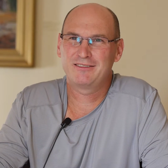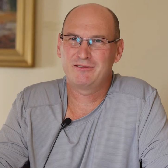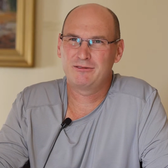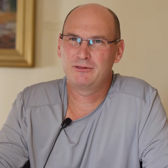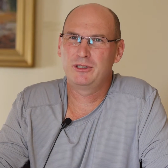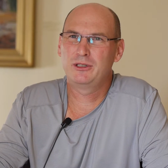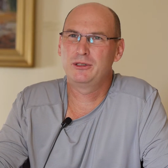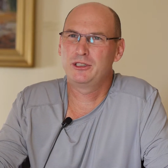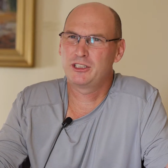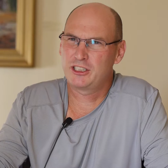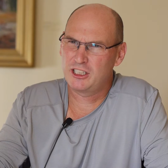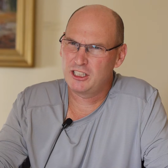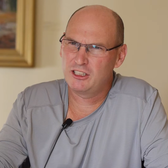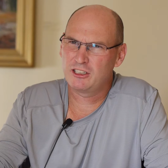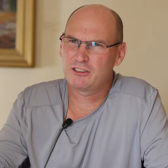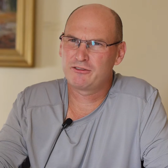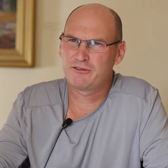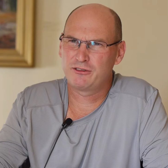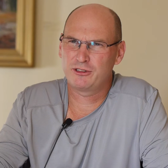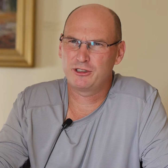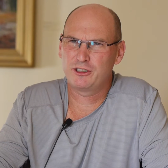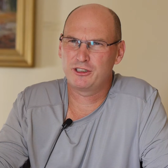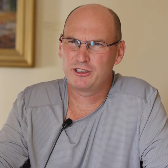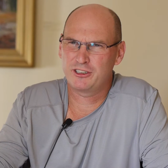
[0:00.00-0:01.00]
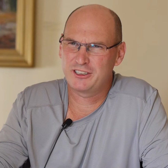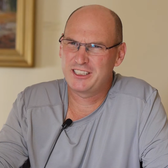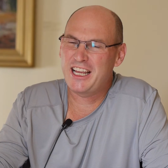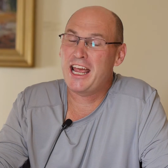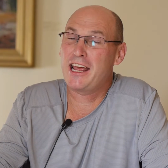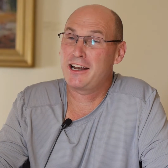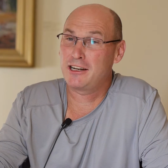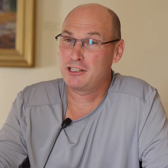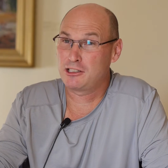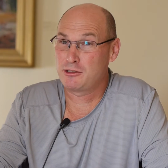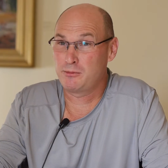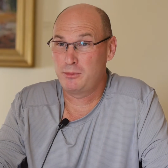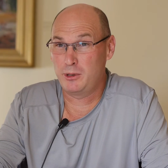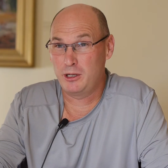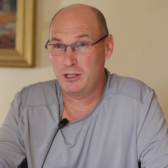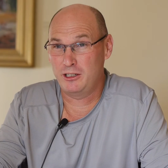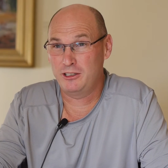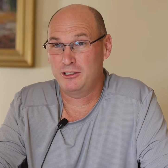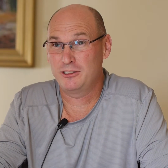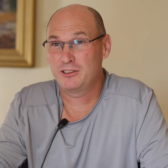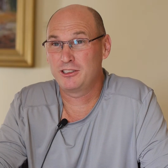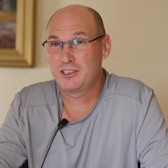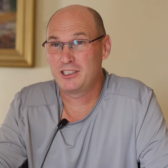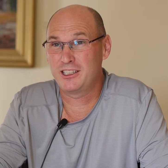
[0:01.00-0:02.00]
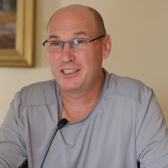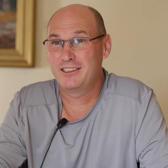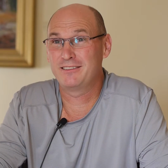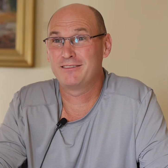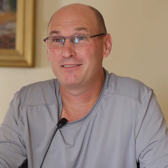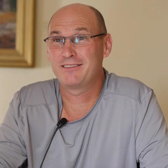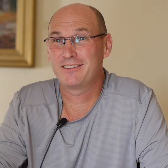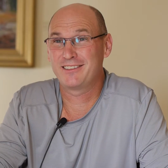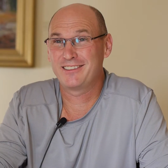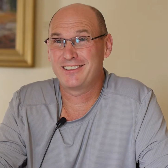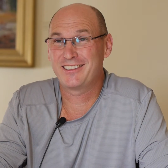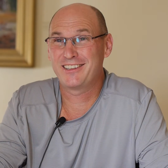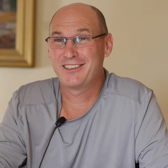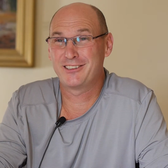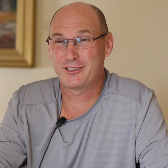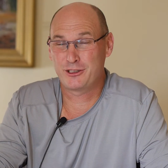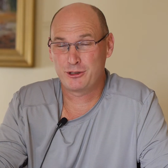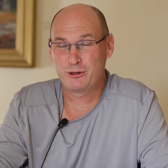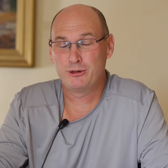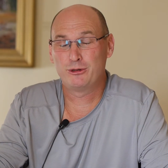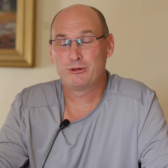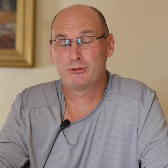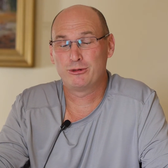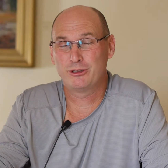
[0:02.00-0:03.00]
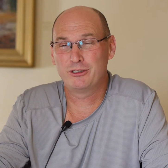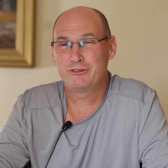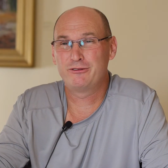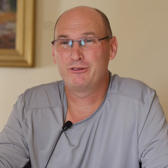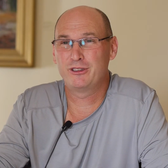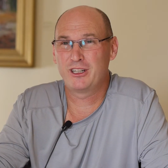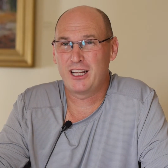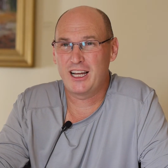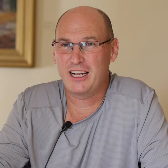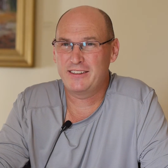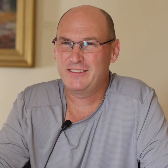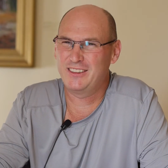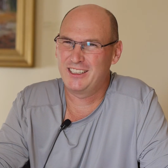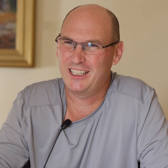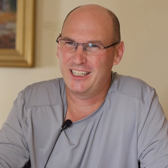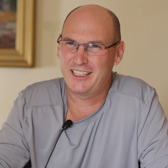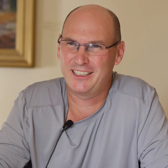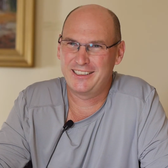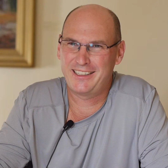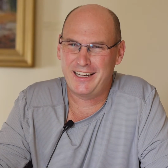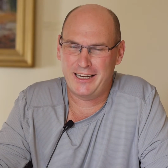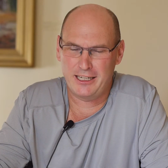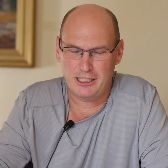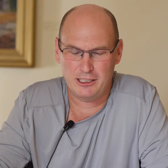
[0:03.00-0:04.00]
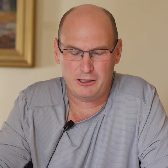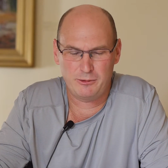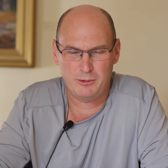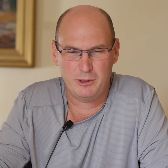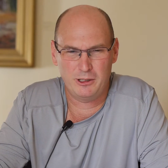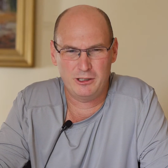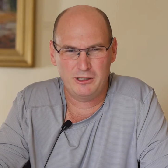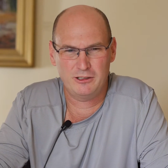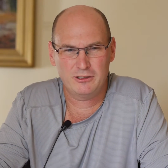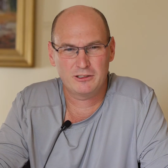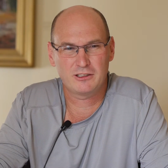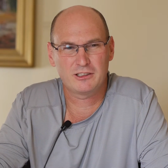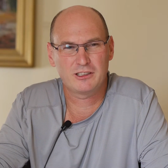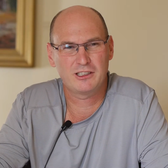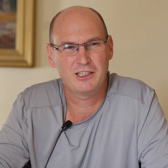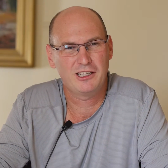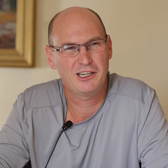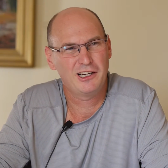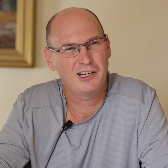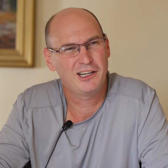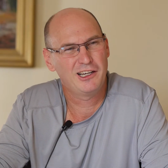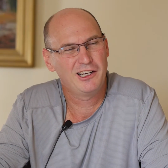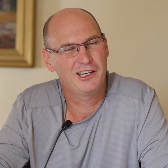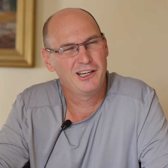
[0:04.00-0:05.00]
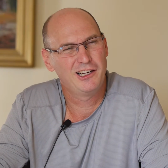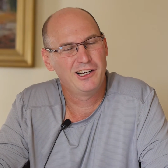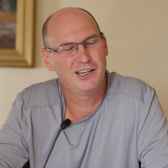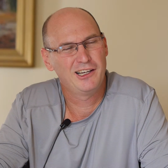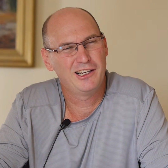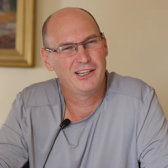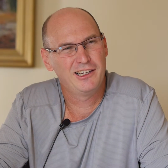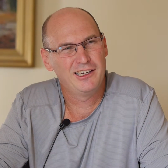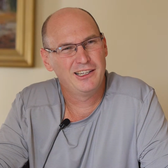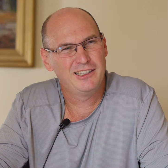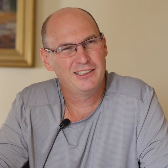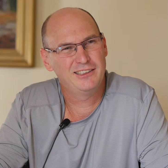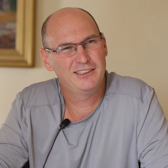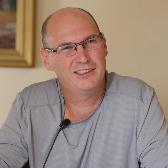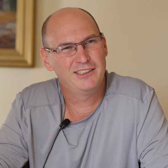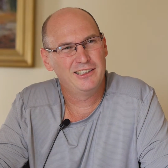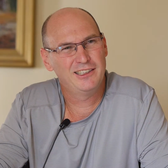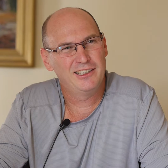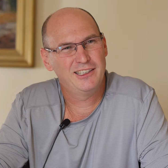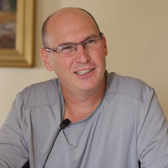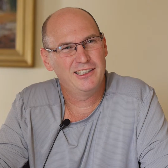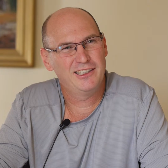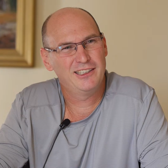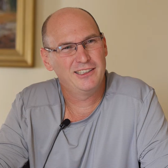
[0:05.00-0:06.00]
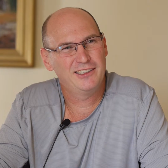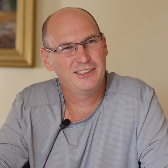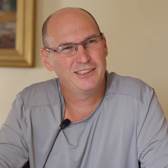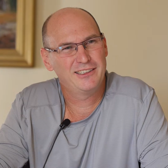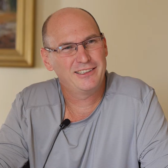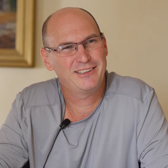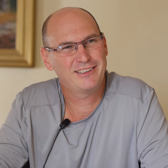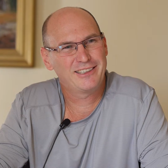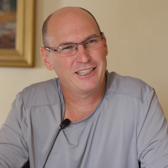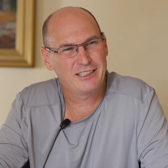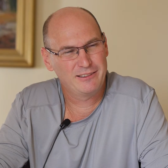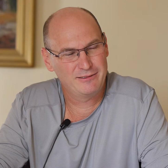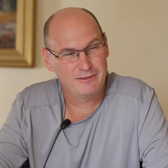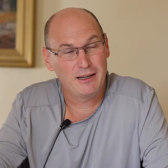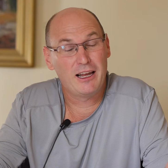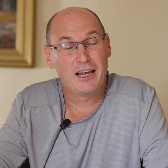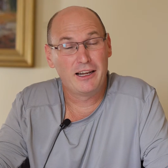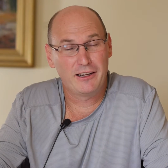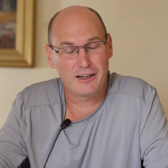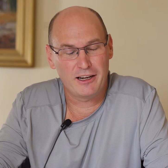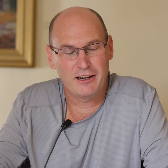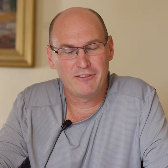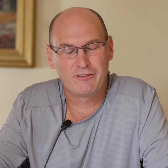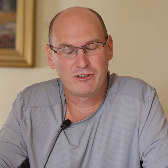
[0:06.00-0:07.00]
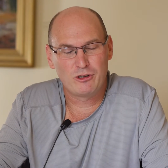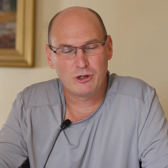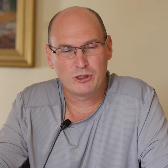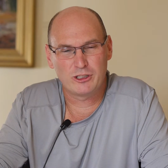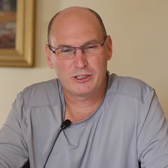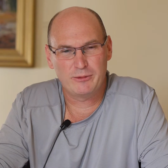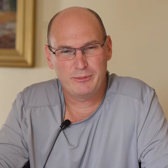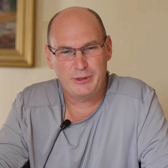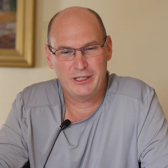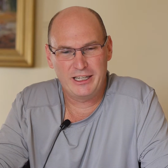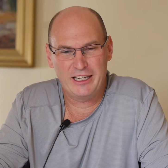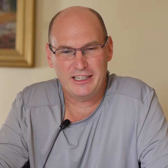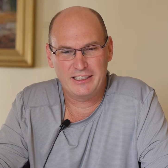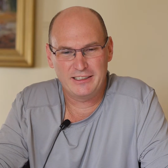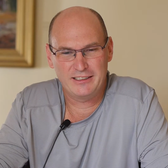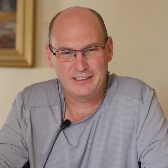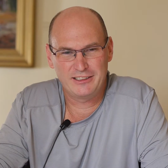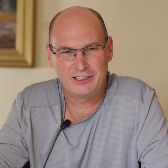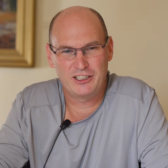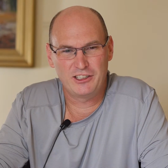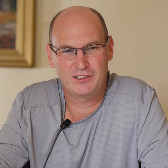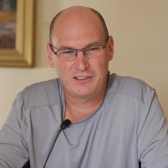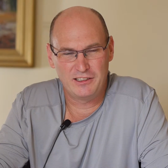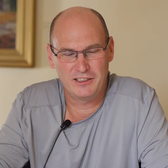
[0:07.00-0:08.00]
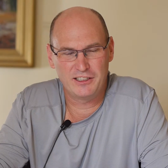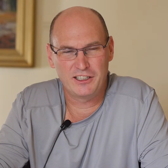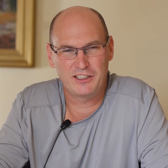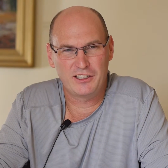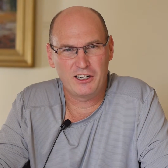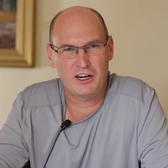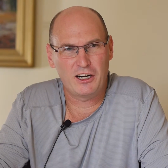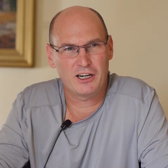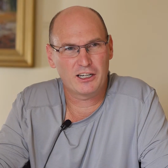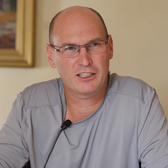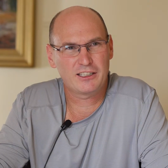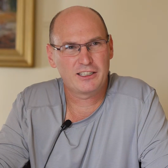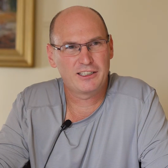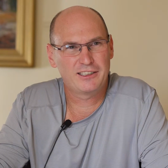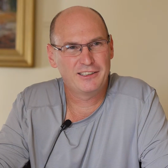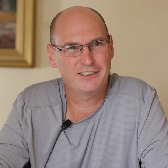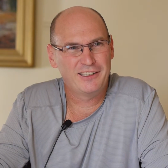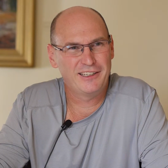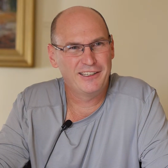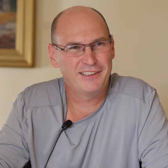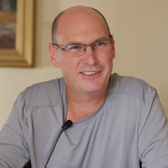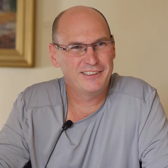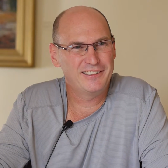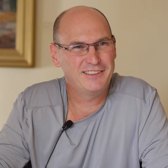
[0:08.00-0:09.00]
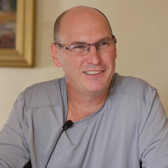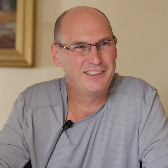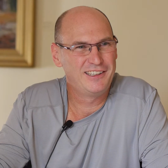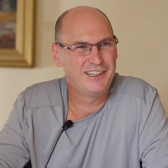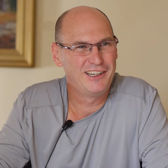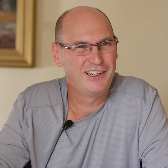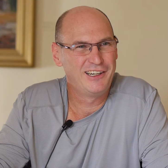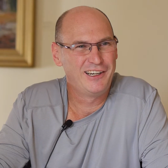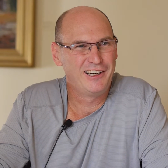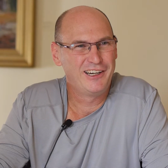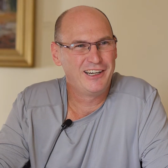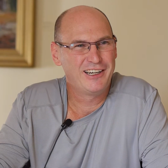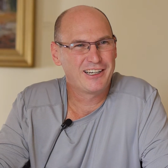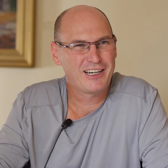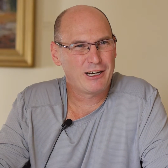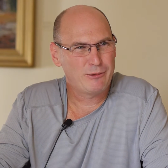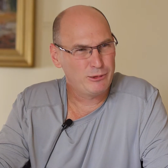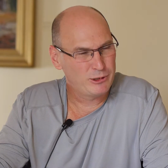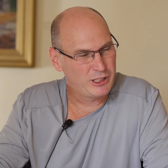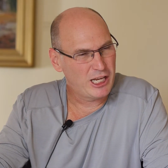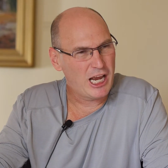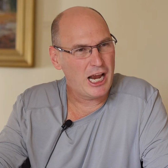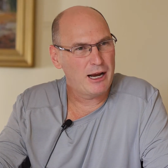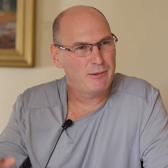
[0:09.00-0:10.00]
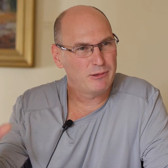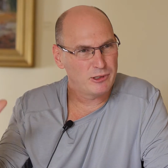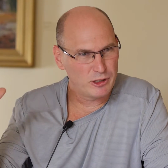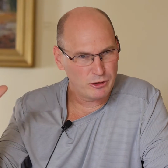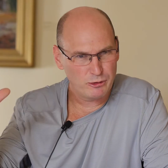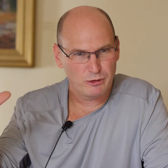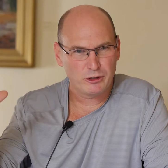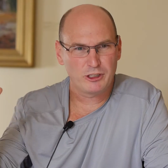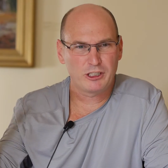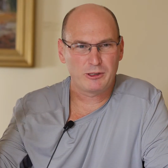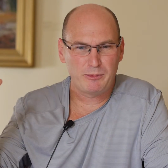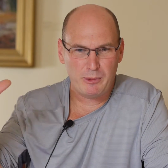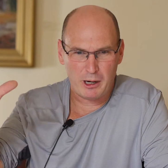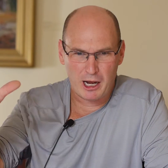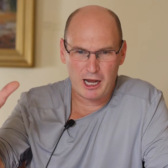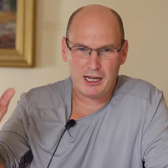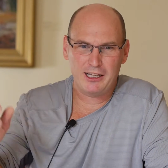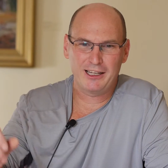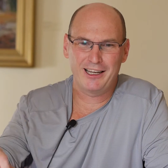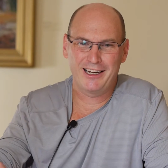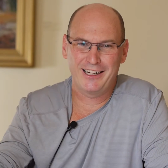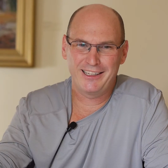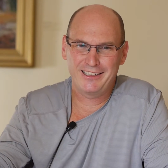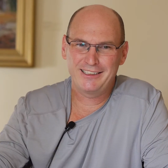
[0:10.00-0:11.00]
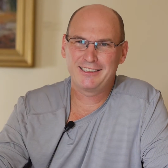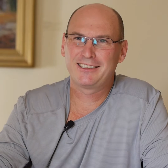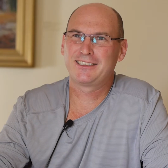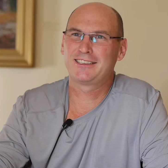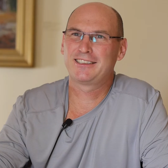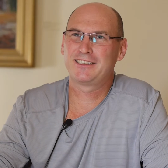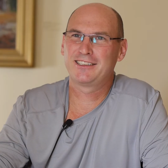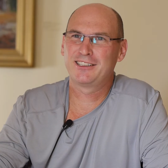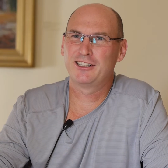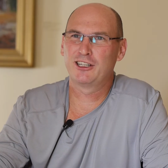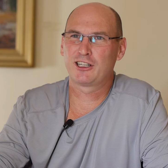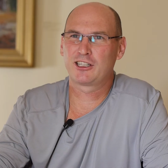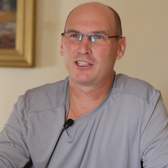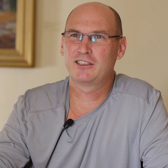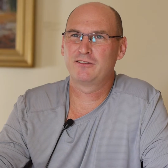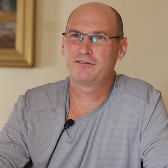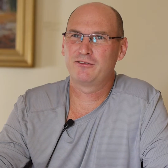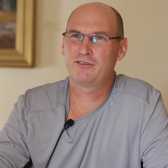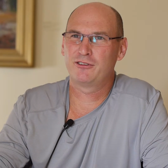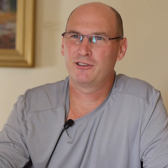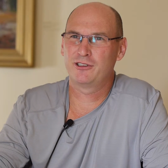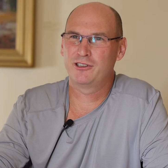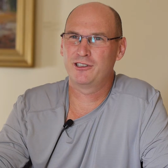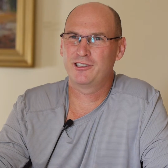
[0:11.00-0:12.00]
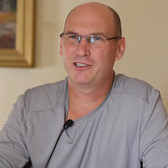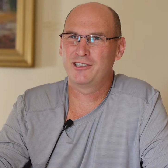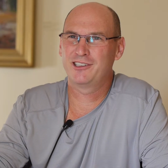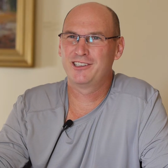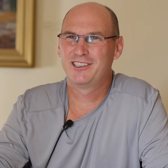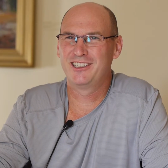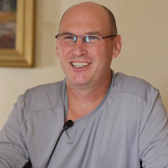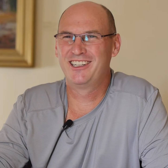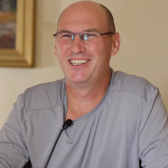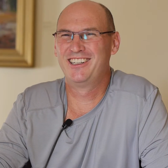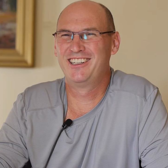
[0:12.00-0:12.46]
We used to look for tennis balls, and the school roof would have a lot of tennis balls, and of course it'd be in the dark. And a couple times there were spotlights looking for